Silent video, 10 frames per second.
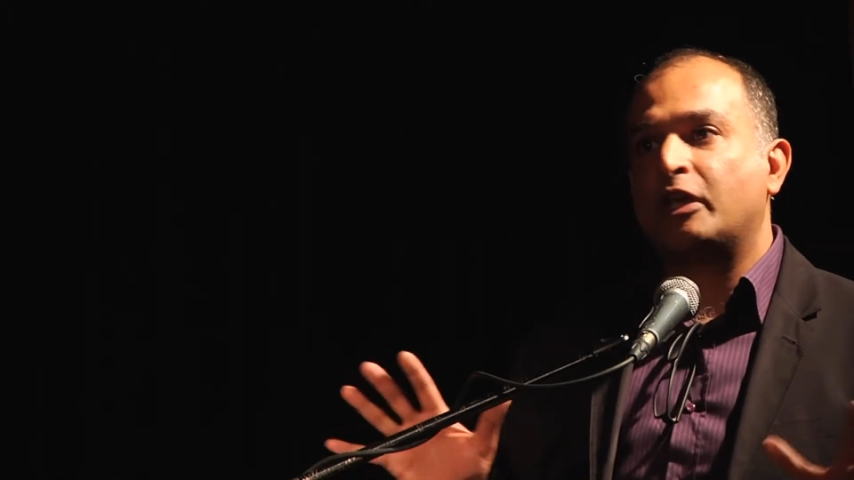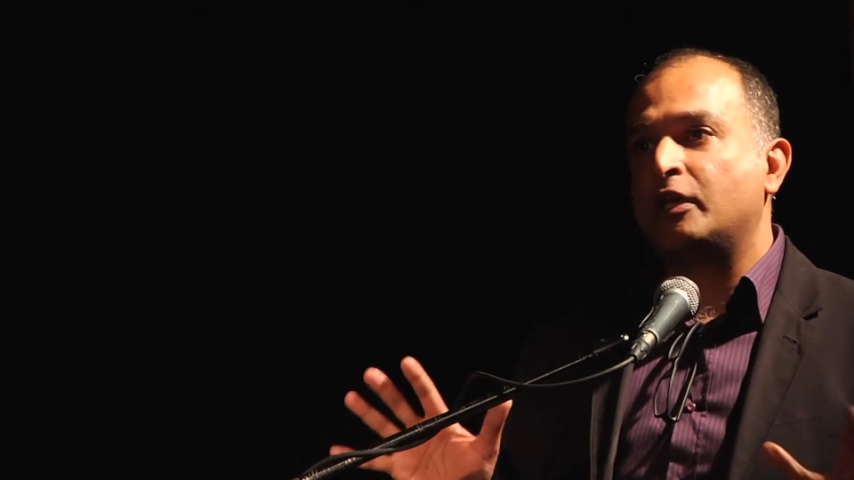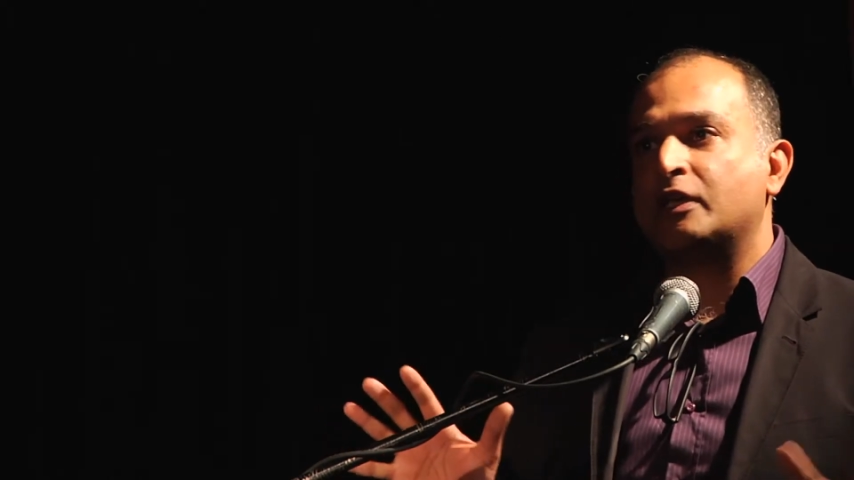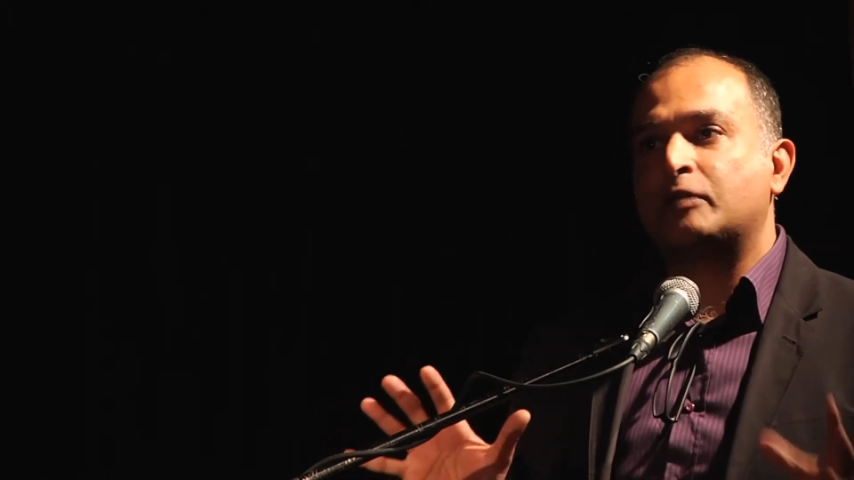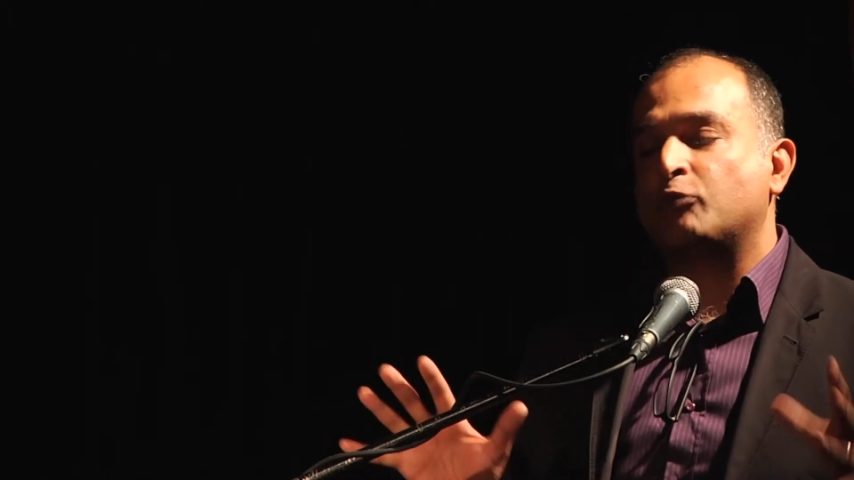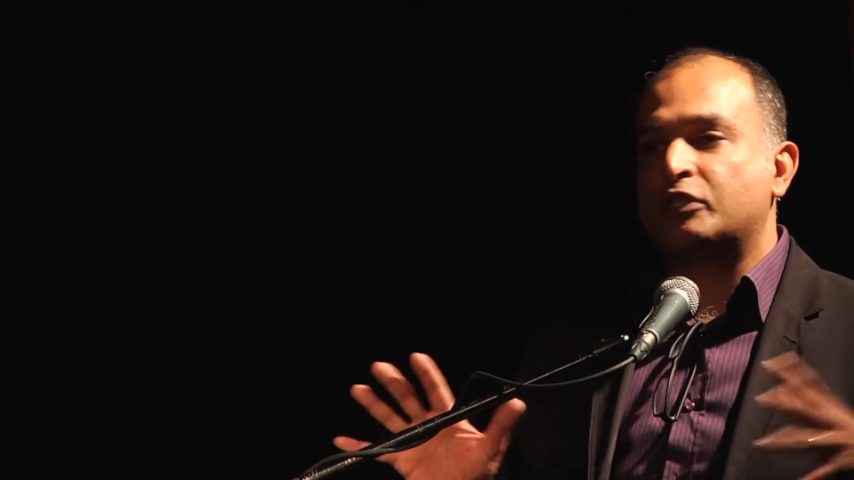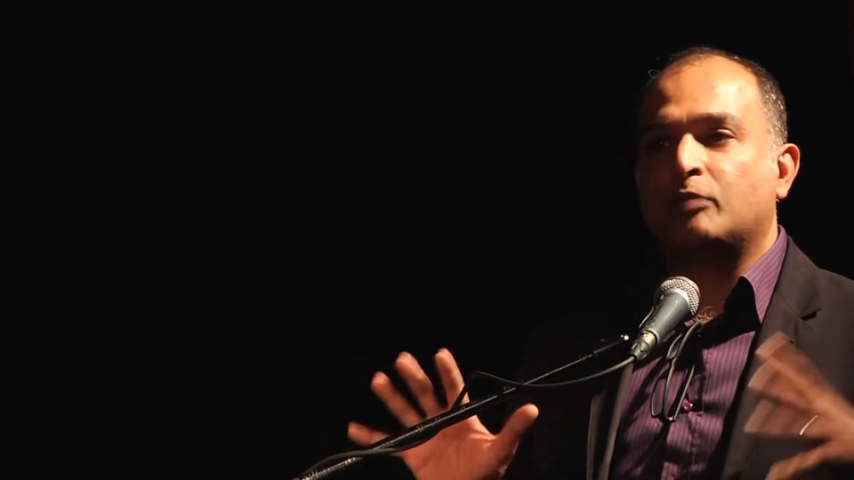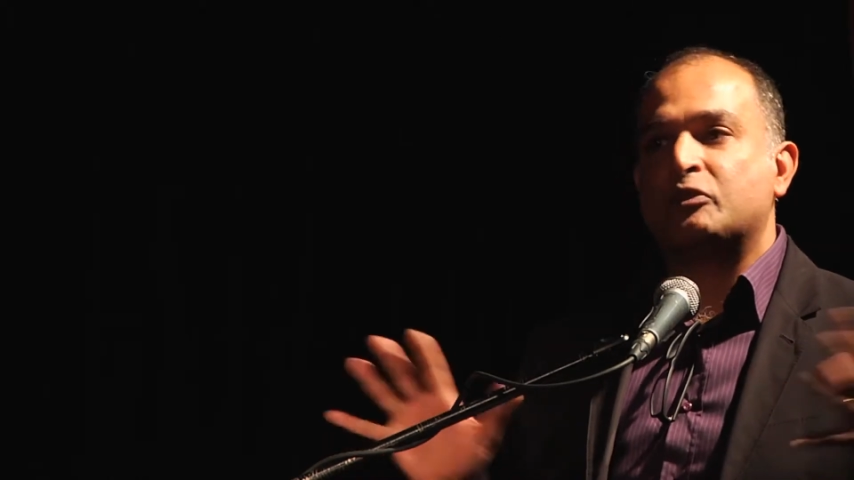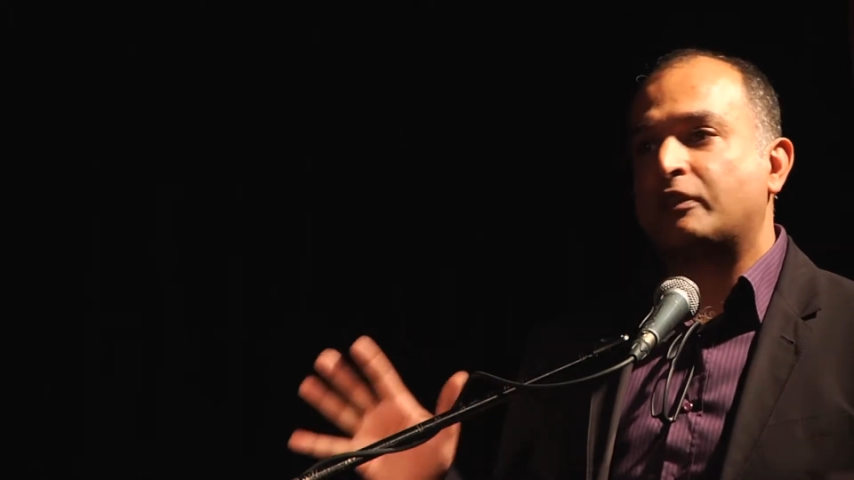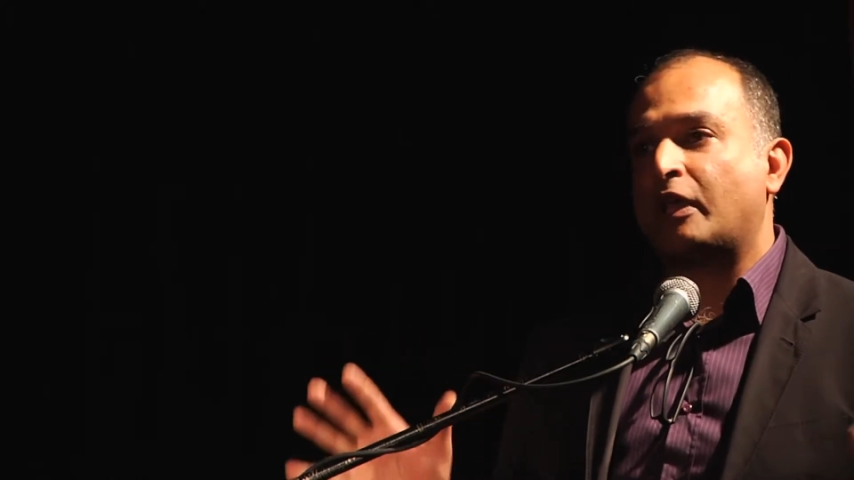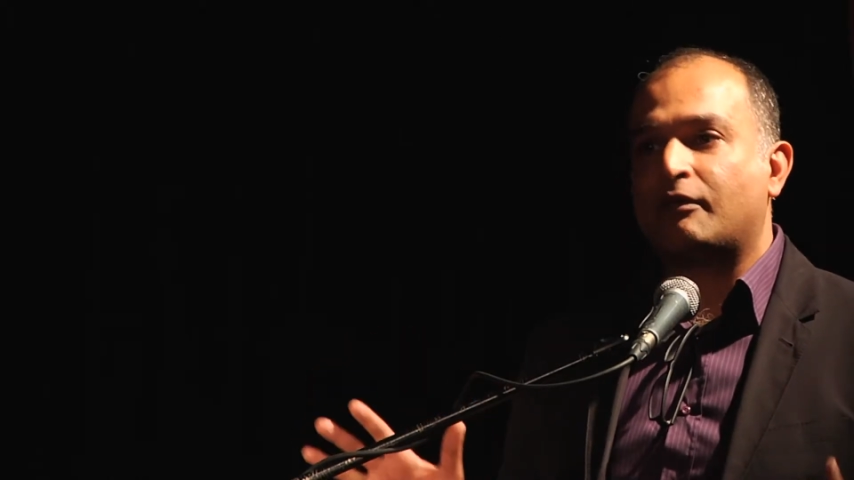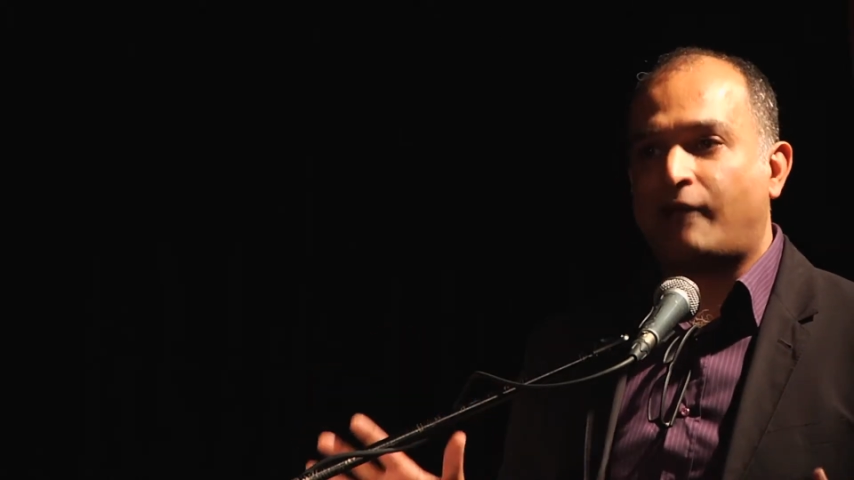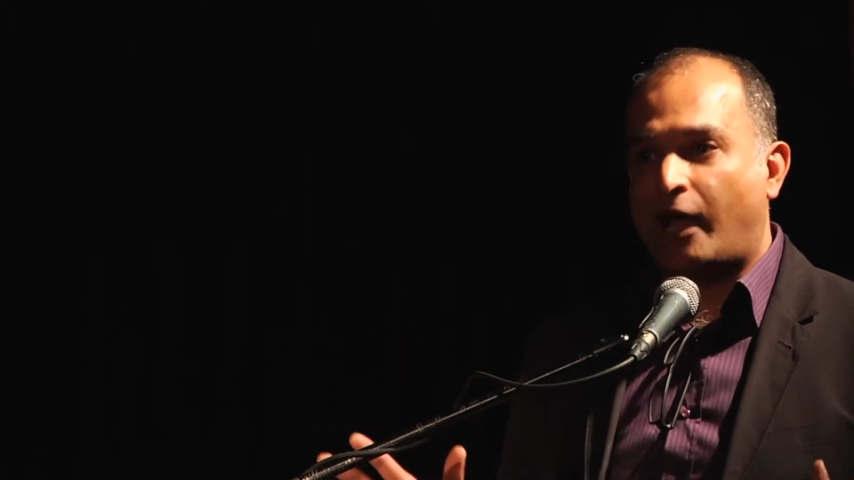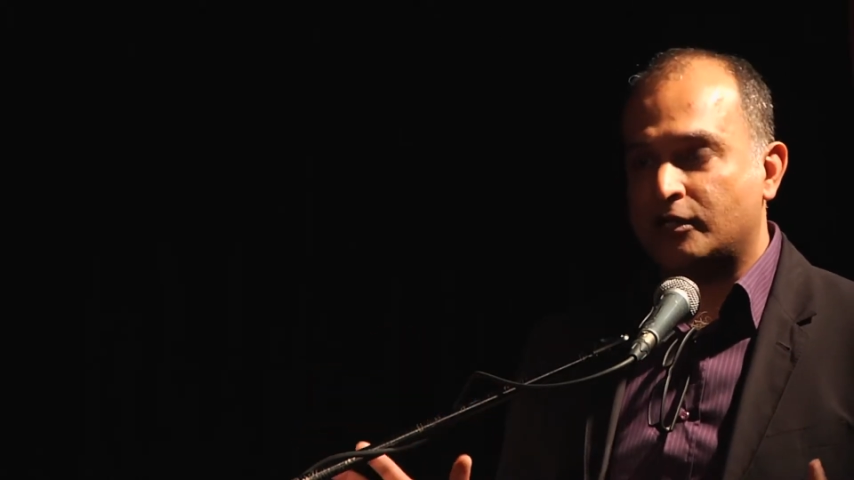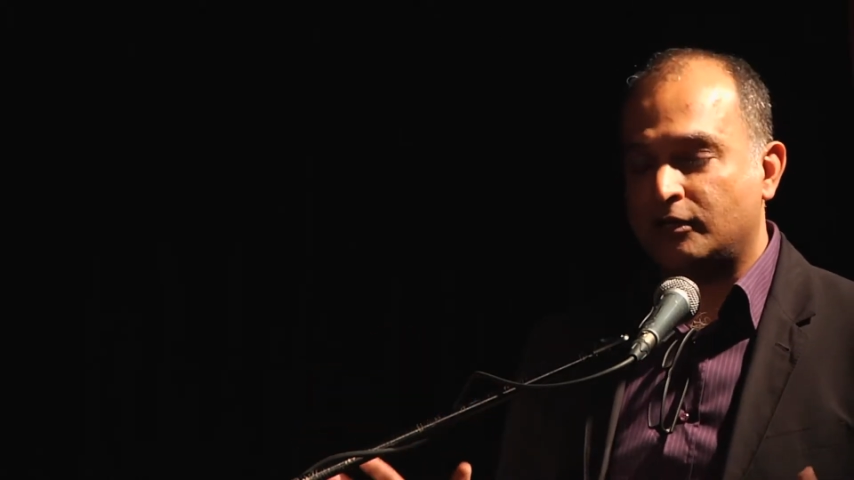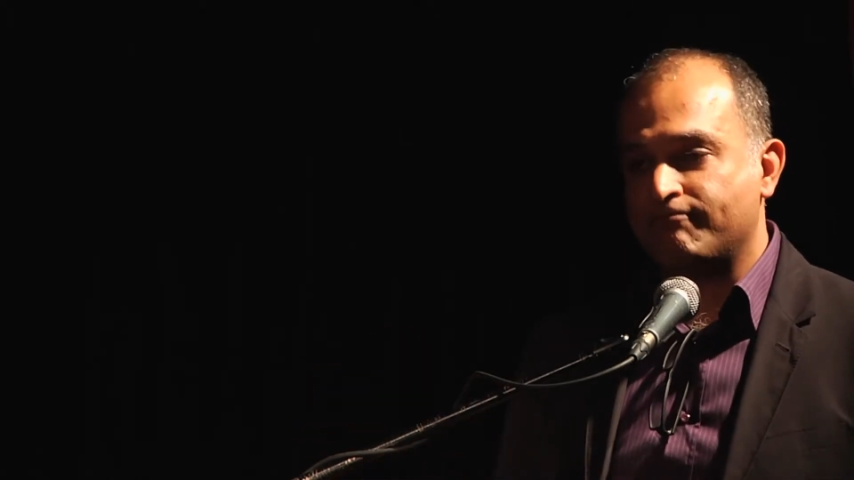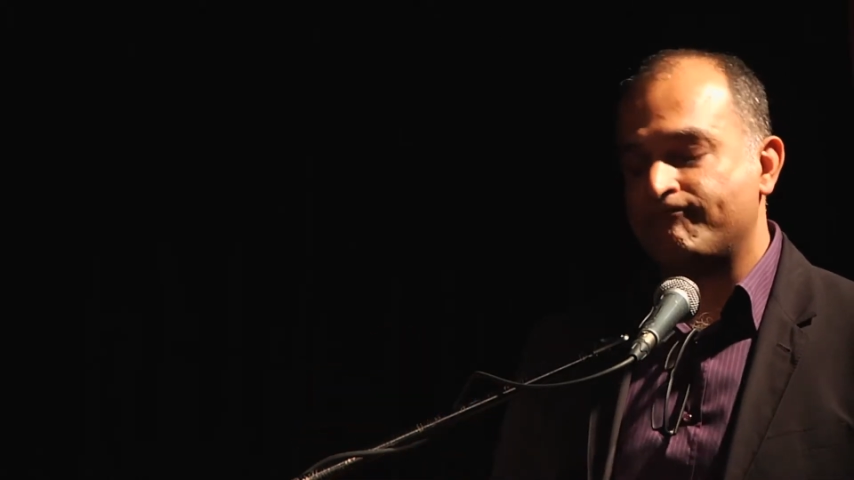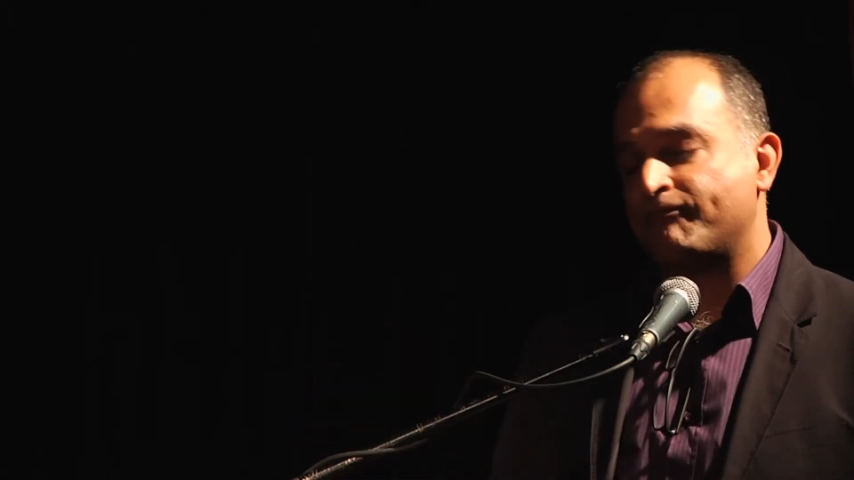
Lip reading: is and Muslims think that.